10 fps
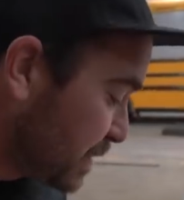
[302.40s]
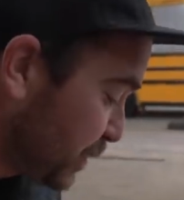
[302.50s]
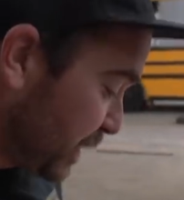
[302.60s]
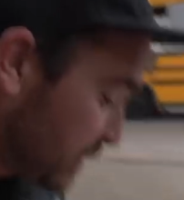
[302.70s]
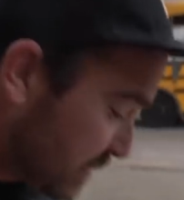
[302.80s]

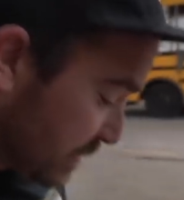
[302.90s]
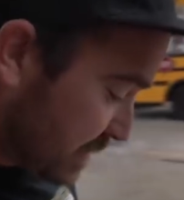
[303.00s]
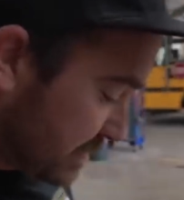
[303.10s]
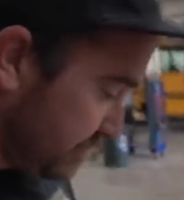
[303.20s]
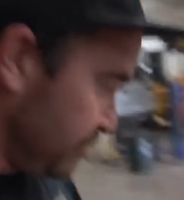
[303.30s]
springs,
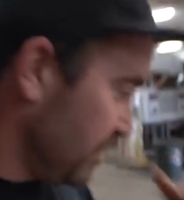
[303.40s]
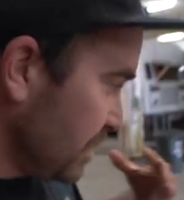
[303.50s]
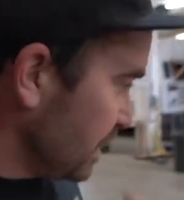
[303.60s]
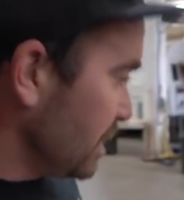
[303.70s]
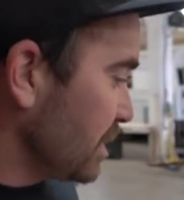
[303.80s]

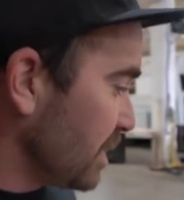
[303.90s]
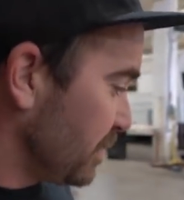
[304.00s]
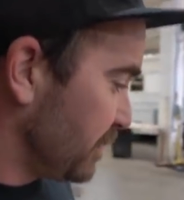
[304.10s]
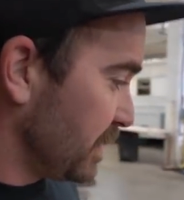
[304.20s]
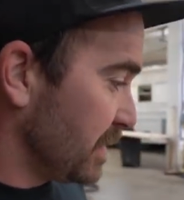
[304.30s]
kind
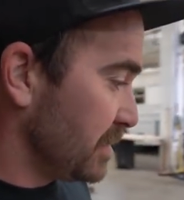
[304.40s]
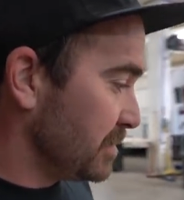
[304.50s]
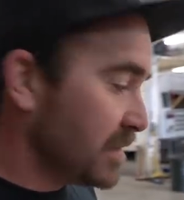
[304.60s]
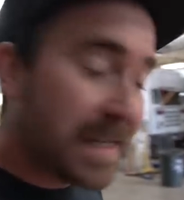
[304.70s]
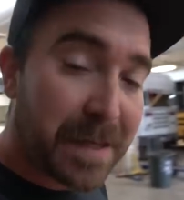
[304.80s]
of uh,
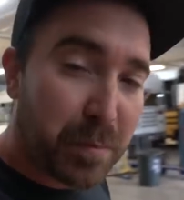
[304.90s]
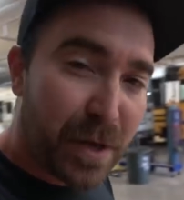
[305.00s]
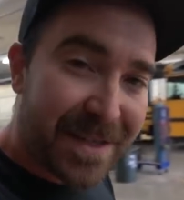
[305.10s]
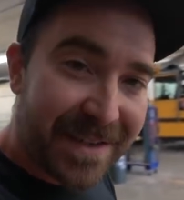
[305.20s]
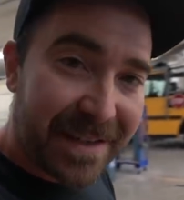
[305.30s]

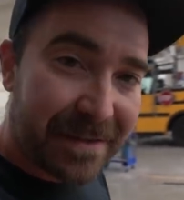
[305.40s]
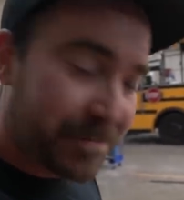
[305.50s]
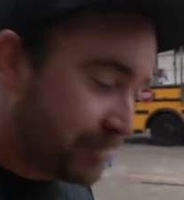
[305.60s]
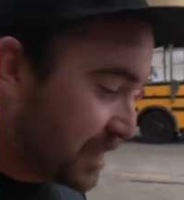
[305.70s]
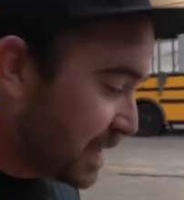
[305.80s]
decompressing.
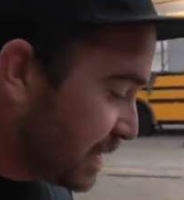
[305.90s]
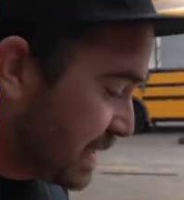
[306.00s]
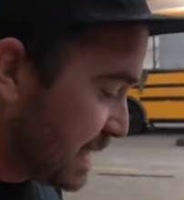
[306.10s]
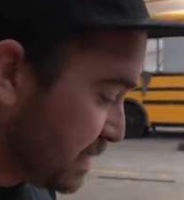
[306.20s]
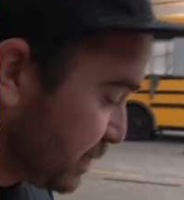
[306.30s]

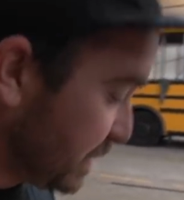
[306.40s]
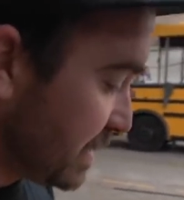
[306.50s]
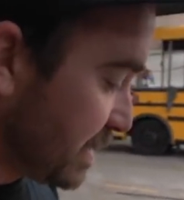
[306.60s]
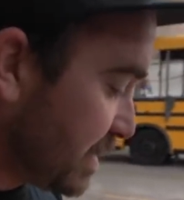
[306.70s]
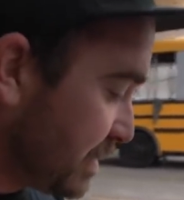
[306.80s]
Has been
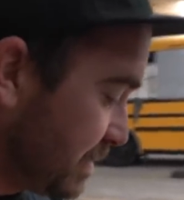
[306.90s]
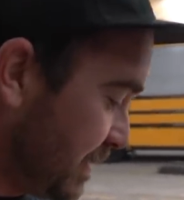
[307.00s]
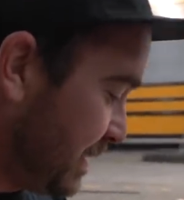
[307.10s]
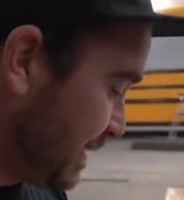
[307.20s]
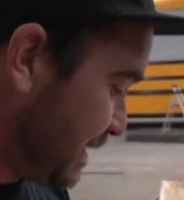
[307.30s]

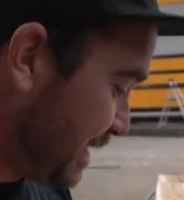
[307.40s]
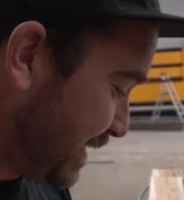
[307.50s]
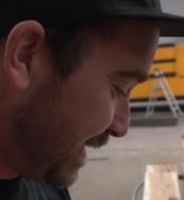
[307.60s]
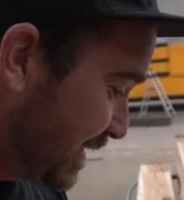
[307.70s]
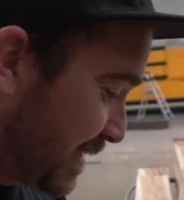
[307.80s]

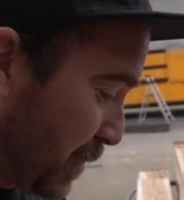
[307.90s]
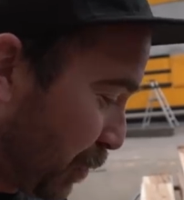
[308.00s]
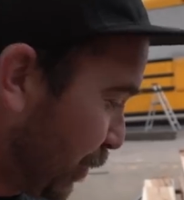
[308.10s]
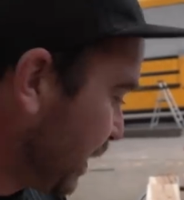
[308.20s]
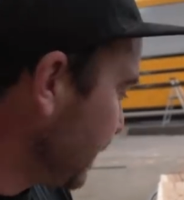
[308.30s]
uh,
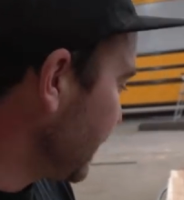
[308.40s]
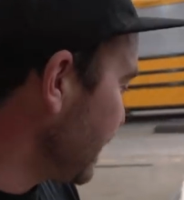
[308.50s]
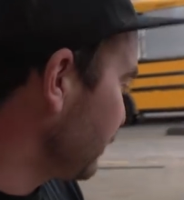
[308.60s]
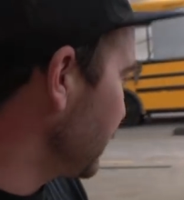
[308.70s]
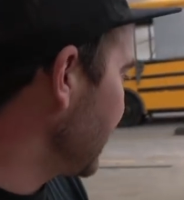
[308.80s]
working
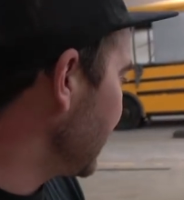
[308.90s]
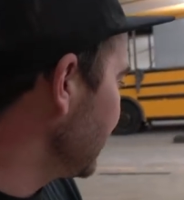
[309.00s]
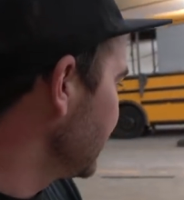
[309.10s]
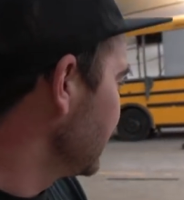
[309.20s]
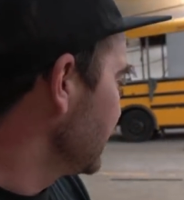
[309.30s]
every day
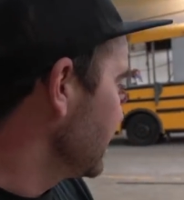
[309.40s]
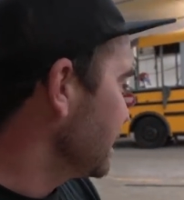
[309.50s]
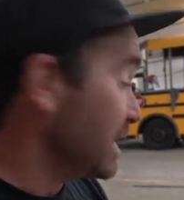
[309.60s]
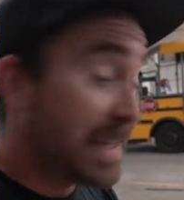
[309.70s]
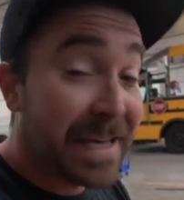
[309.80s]

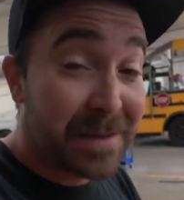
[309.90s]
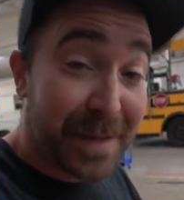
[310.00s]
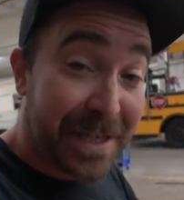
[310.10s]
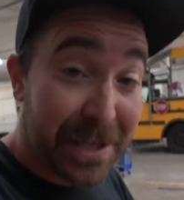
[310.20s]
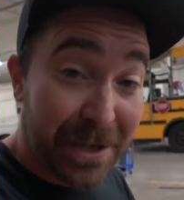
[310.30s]
like he has
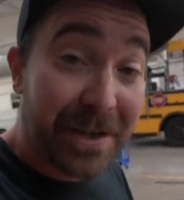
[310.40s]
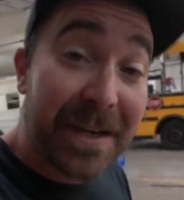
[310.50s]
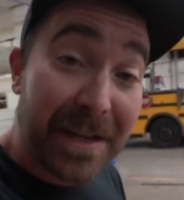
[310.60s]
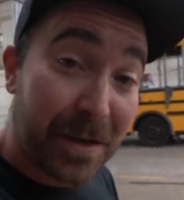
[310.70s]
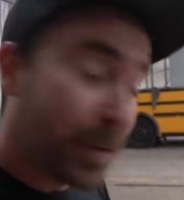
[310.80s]
been here
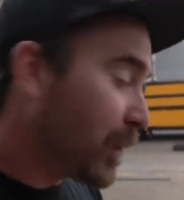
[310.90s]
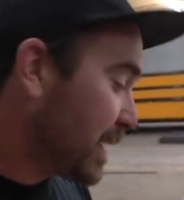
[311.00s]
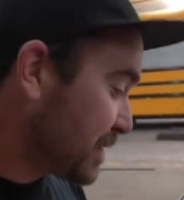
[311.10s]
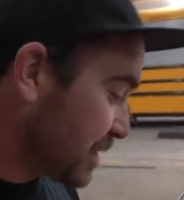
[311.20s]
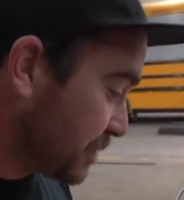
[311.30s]
in a little
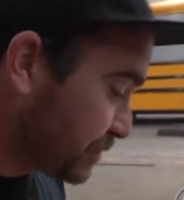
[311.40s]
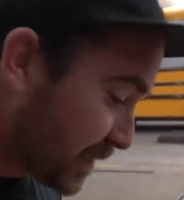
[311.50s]
while. So